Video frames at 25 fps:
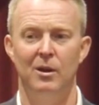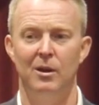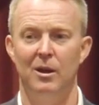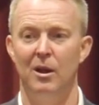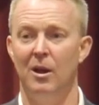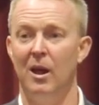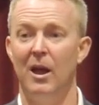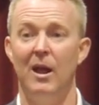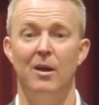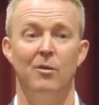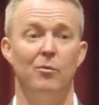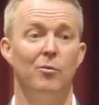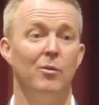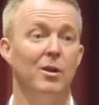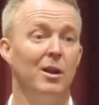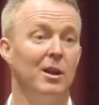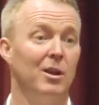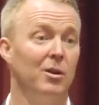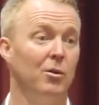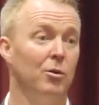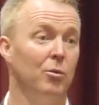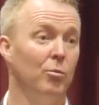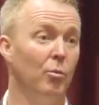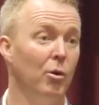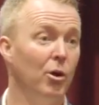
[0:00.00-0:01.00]
Now, I had a really
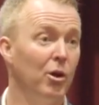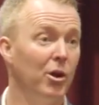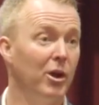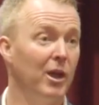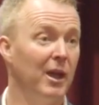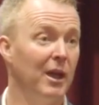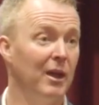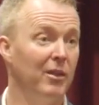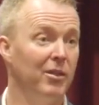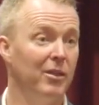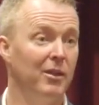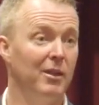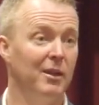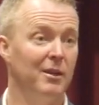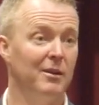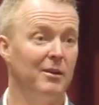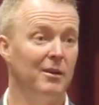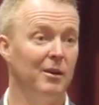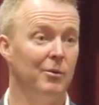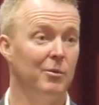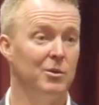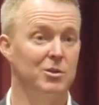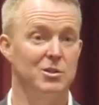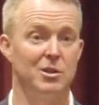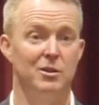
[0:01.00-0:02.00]
good work ethic.
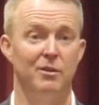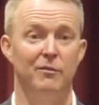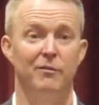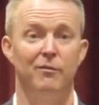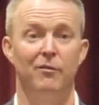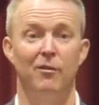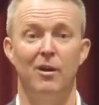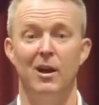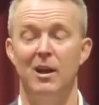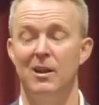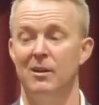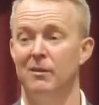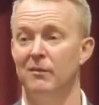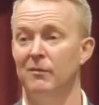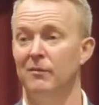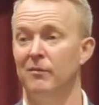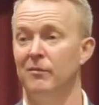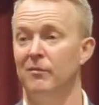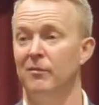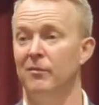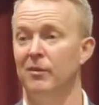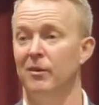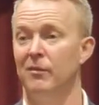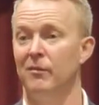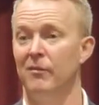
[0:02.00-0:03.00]
I wasn't afraid of,
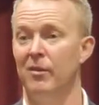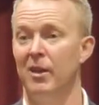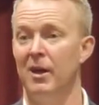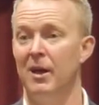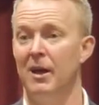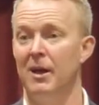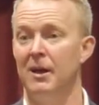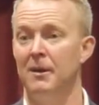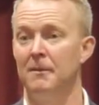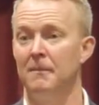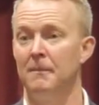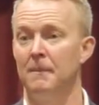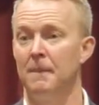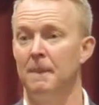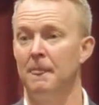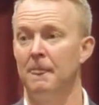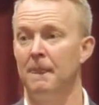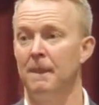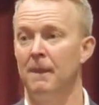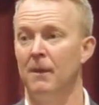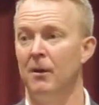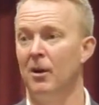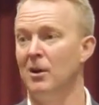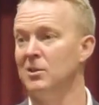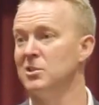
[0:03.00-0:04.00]
of that.
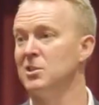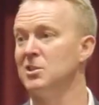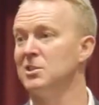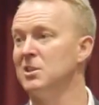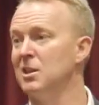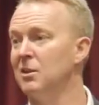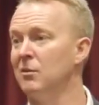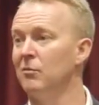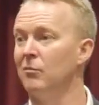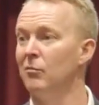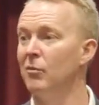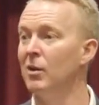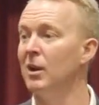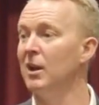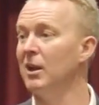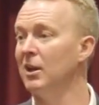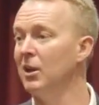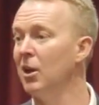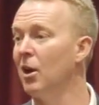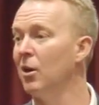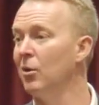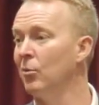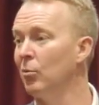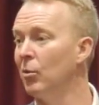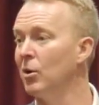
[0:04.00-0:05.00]
I just didn't really
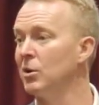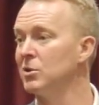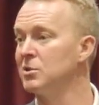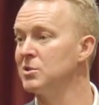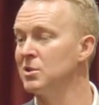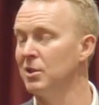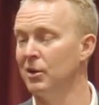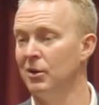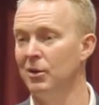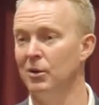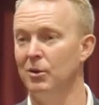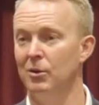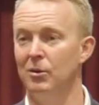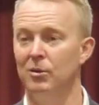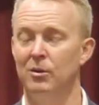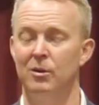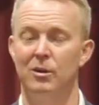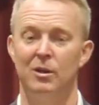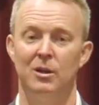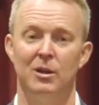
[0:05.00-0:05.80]
know what to do.